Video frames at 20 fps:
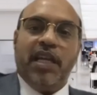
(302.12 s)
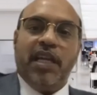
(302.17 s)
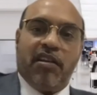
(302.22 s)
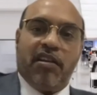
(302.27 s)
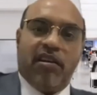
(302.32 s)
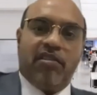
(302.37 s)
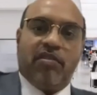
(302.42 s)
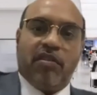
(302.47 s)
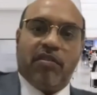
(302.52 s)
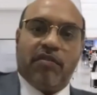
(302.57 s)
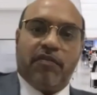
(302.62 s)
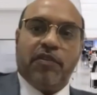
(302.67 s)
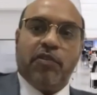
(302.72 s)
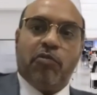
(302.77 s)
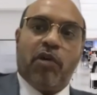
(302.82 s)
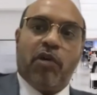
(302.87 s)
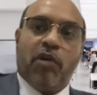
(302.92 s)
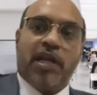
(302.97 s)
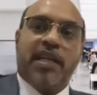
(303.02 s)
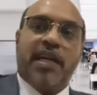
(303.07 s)
aware of
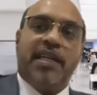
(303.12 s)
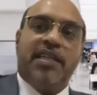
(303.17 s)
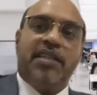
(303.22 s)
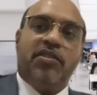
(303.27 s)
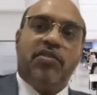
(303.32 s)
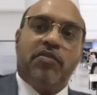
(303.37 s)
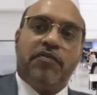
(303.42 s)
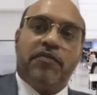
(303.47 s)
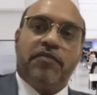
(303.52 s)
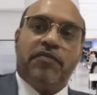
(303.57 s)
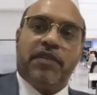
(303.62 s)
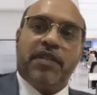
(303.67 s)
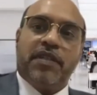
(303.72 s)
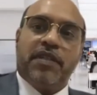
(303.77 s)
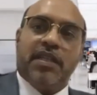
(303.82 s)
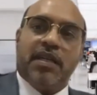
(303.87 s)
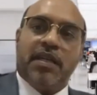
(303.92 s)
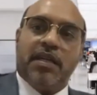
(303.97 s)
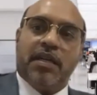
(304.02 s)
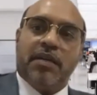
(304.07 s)
what kind of
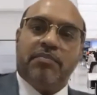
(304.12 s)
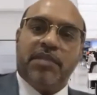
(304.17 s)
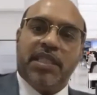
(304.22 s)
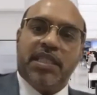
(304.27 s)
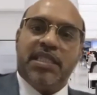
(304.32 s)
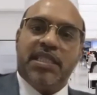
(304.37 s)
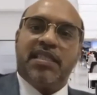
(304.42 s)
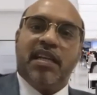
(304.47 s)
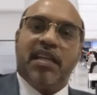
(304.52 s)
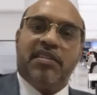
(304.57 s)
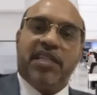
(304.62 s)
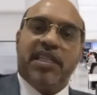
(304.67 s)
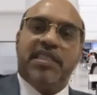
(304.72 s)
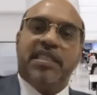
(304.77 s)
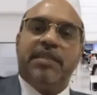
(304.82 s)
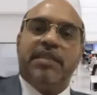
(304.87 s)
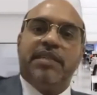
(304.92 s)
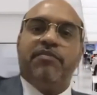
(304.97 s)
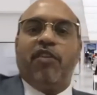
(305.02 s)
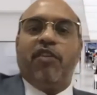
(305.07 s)
digital risks
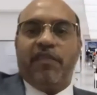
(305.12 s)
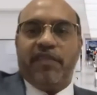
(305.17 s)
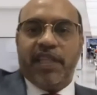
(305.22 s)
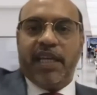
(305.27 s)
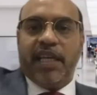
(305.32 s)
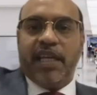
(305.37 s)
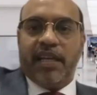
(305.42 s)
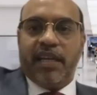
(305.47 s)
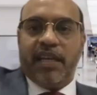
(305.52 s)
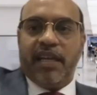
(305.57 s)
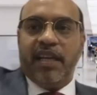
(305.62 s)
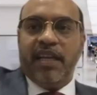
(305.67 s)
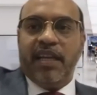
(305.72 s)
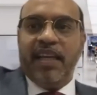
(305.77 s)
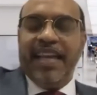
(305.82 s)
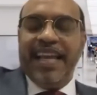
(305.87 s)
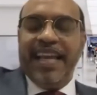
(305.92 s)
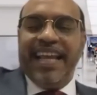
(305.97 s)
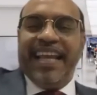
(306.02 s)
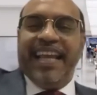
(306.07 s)
involved there,
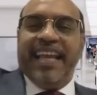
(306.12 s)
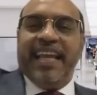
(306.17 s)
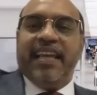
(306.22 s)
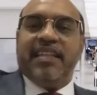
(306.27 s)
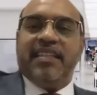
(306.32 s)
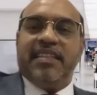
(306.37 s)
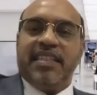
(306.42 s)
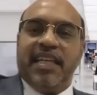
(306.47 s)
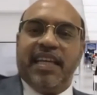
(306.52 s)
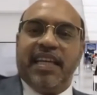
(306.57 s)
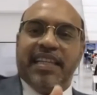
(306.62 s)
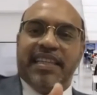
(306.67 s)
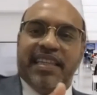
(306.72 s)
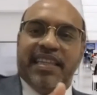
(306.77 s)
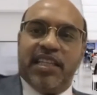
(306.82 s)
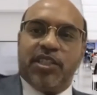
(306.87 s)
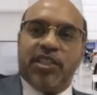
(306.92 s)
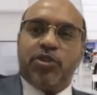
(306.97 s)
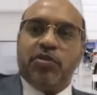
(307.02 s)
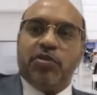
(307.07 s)
and
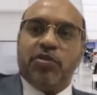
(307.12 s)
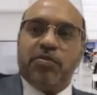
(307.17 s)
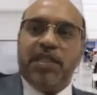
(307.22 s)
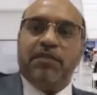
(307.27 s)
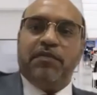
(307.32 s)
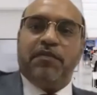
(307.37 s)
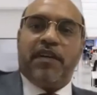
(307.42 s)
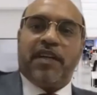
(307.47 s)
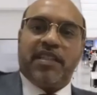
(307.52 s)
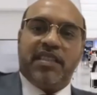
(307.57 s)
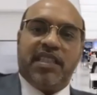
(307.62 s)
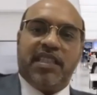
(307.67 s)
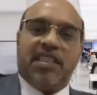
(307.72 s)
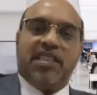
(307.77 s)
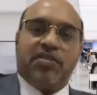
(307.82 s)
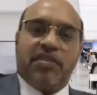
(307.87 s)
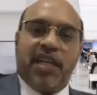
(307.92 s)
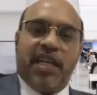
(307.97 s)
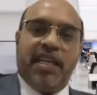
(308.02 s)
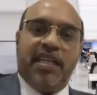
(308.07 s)
they should be further
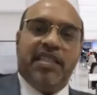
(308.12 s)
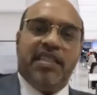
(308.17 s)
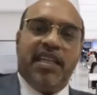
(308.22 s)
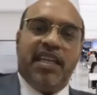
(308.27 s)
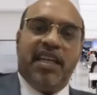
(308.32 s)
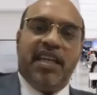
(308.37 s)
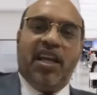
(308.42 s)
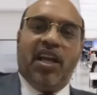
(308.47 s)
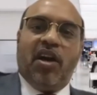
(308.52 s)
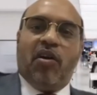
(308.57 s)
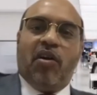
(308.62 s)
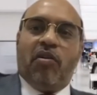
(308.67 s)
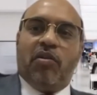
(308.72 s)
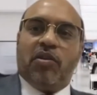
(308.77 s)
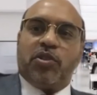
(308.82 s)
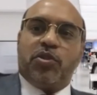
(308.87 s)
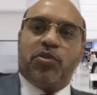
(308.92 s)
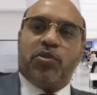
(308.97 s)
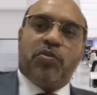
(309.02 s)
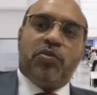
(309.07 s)
trained
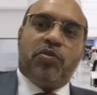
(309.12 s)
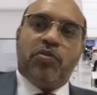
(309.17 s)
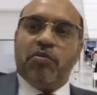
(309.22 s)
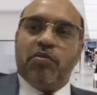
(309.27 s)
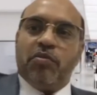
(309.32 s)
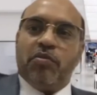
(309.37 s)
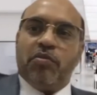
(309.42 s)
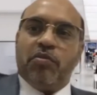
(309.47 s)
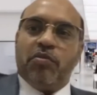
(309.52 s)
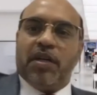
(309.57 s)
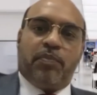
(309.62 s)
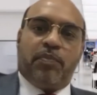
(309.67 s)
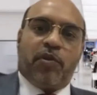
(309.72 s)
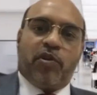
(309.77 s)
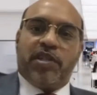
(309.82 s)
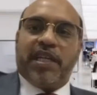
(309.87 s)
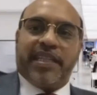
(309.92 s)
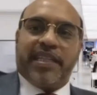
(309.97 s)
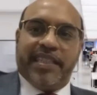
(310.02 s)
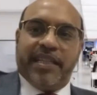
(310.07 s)
to
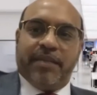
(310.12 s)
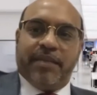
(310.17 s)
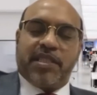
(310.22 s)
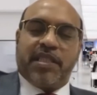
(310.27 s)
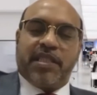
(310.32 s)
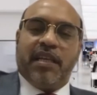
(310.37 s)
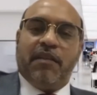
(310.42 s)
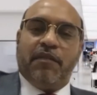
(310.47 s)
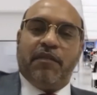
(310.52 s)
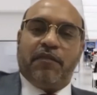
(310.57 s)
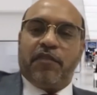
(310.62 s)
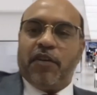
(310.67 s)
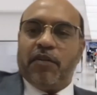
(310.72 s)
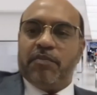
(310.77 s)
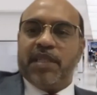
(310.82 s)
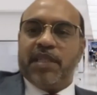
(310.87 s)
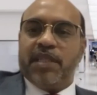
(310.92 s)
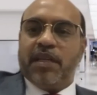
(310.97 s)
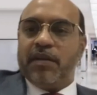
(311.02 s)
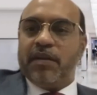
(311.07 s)
protect themselves
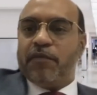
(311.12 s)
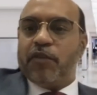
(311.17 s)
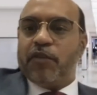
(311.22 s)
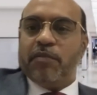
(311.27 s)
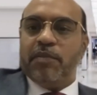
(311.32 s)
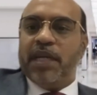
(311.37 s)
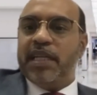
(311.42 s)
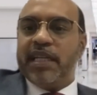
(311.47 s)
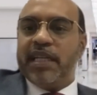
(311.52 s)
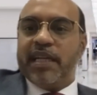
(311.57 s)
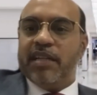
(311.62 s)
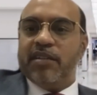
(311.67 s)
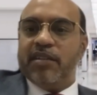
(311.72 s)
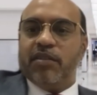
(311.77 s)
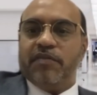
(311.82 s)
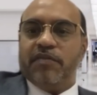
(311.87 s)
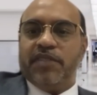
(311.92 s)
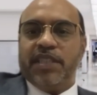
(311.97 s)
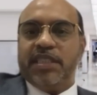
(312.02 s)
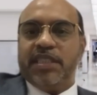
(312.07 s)
from any kind
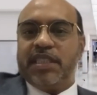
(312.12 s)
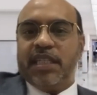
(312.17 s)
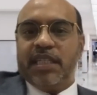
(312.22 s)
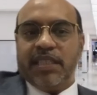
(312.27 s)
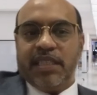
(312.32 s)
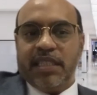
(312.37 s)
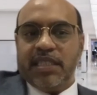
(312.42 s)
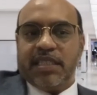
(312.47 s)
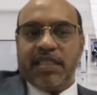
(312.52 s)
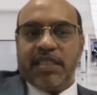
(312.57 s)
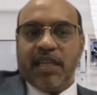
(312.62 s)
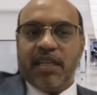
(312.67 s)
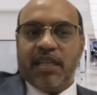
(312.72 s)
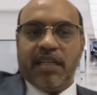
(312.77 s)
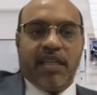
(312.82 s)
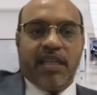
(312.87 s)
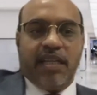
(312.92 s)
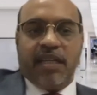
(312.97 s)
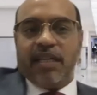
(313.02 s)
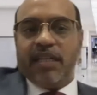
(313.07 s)
of digital
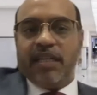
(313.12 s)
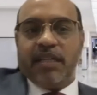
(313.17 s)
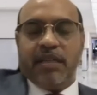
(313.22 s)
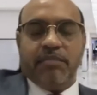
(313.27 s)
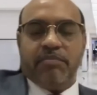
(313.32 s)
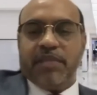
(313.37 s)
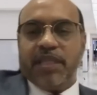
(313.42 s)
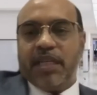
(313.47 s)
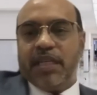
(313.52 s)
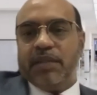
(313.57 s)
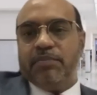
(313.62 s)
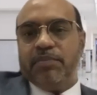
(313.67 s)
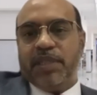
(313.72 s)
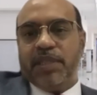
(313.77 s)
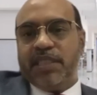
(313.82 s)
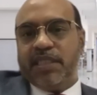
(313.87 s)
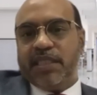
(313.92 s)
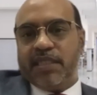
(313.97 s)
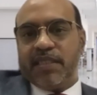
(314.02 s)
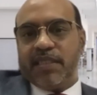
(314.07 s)

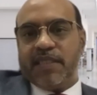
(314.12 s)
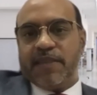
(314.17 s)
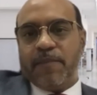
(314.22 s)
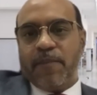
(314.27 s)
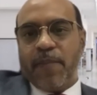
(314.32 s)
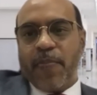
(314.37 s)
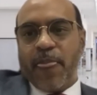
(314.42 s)
breaches.